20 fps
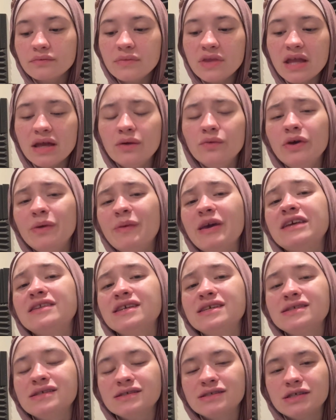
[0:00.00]
And we make
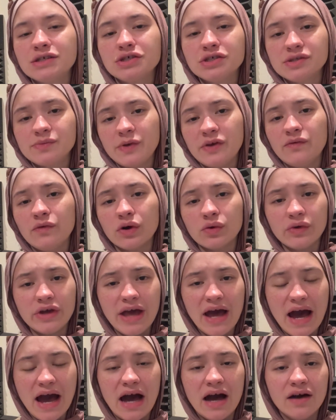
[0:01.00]
these decisions before we
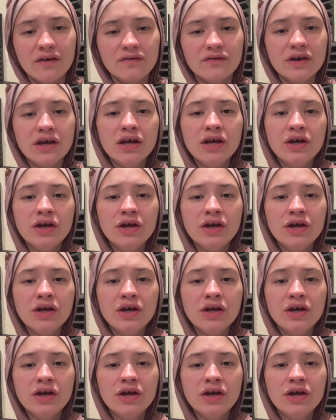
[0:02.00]
have